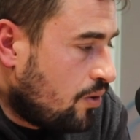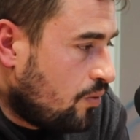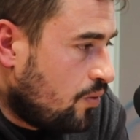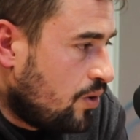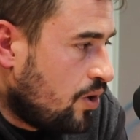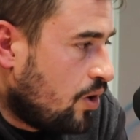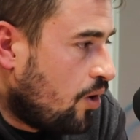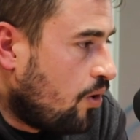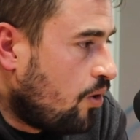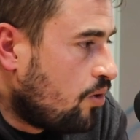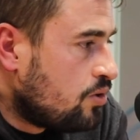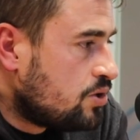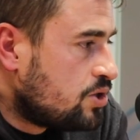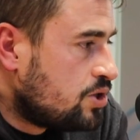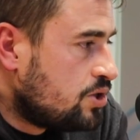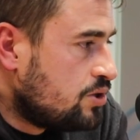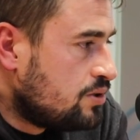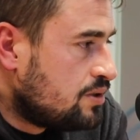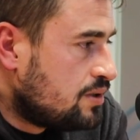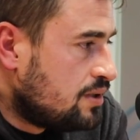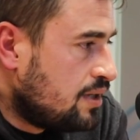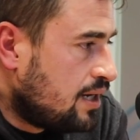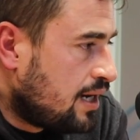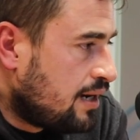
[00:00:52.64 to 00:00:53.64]
we all
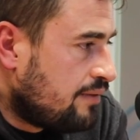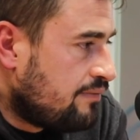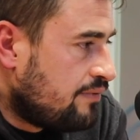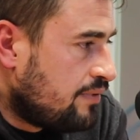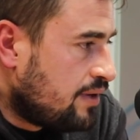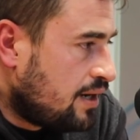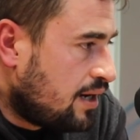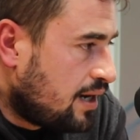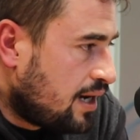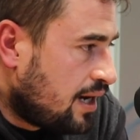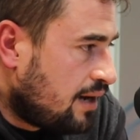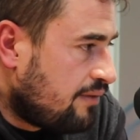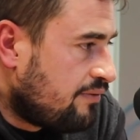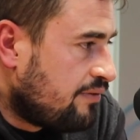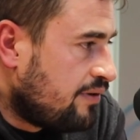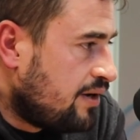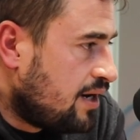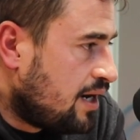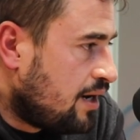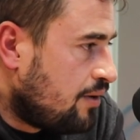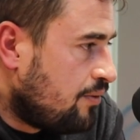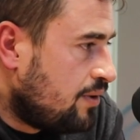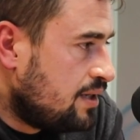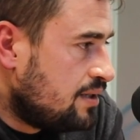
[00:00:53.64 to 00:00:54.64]
should have a half an
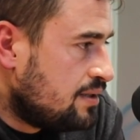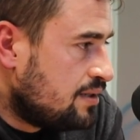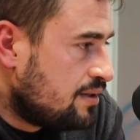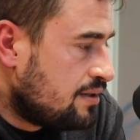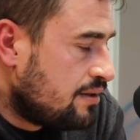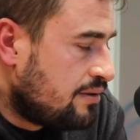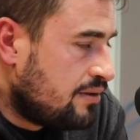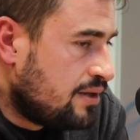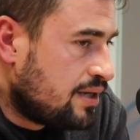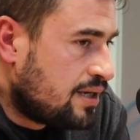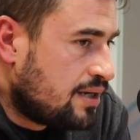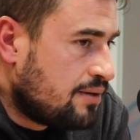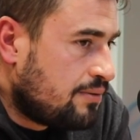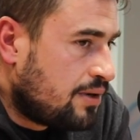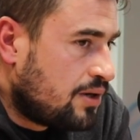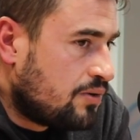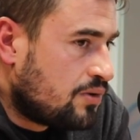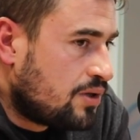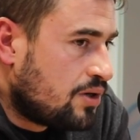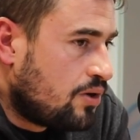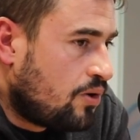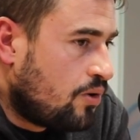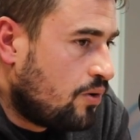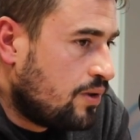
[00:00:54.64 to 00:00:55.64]
hour think
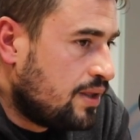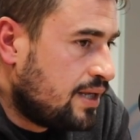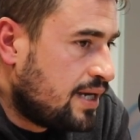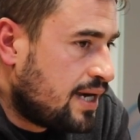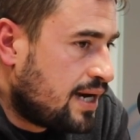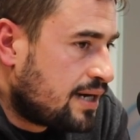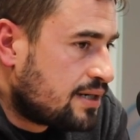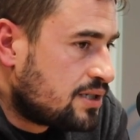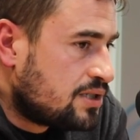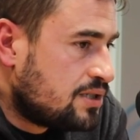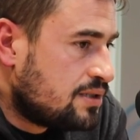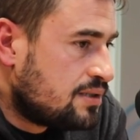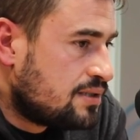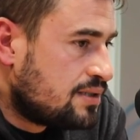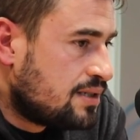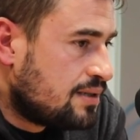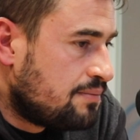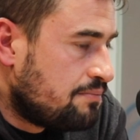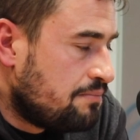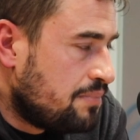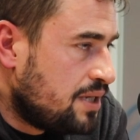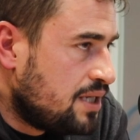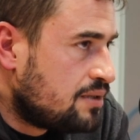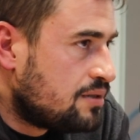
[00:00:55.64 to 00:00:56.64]
about all the actions
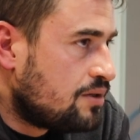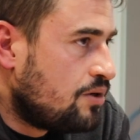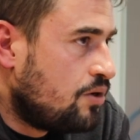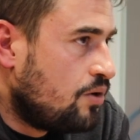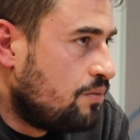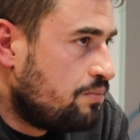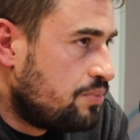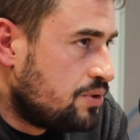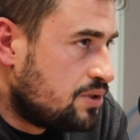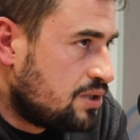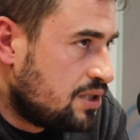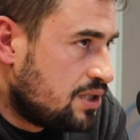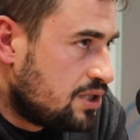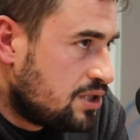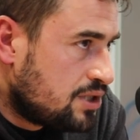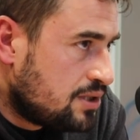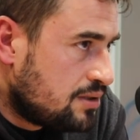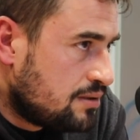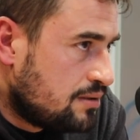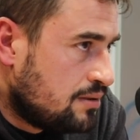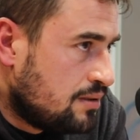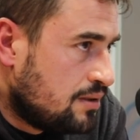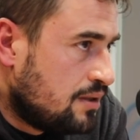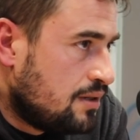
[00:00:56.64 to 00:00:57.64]
that beat
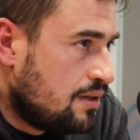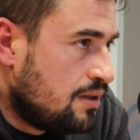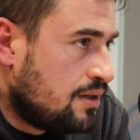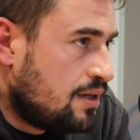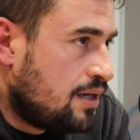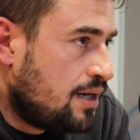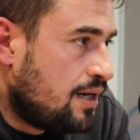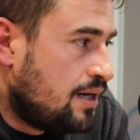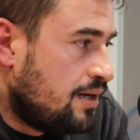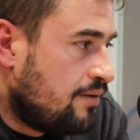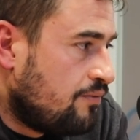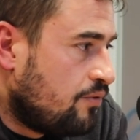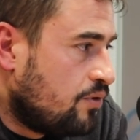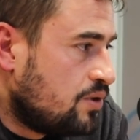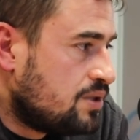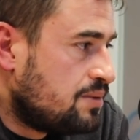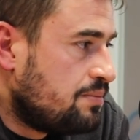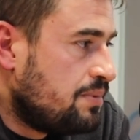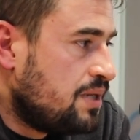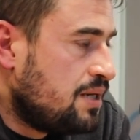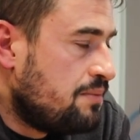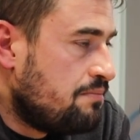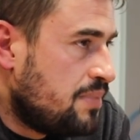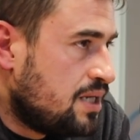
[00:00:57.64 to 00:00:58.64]
opposition and avoids
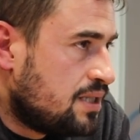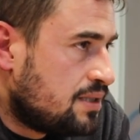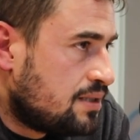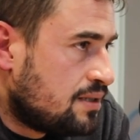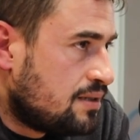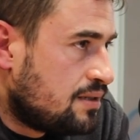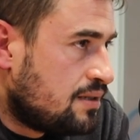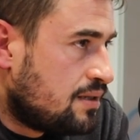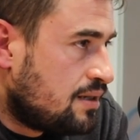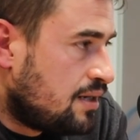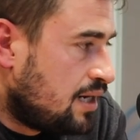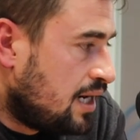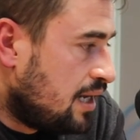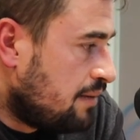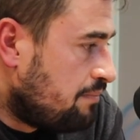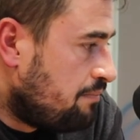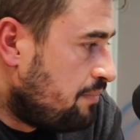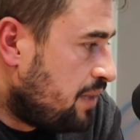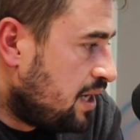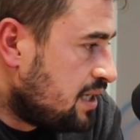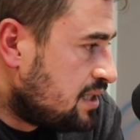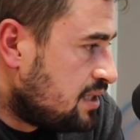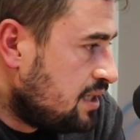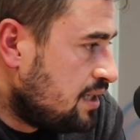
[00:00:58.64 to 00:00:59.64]
being beaten. Like
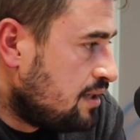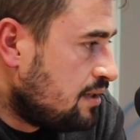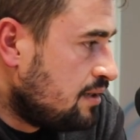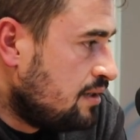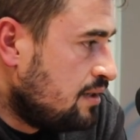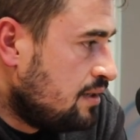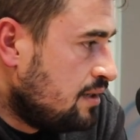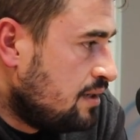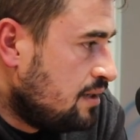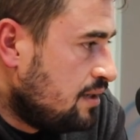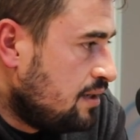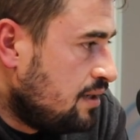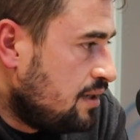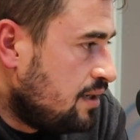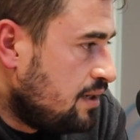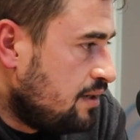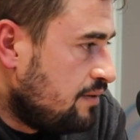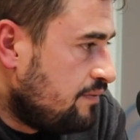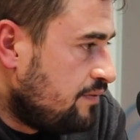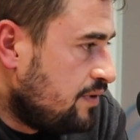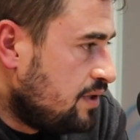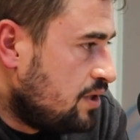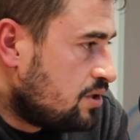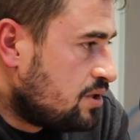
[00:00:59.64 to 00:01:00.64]
passing,
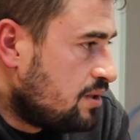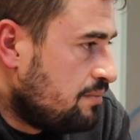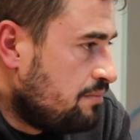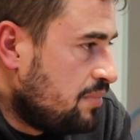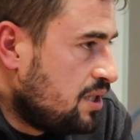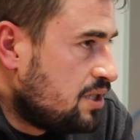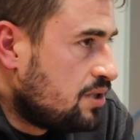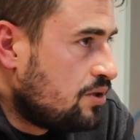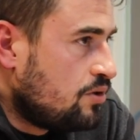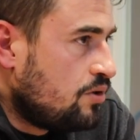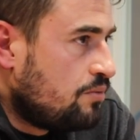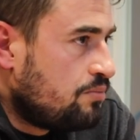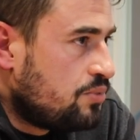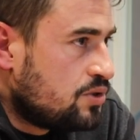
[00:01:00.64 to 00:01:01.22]
if he doesn't beat an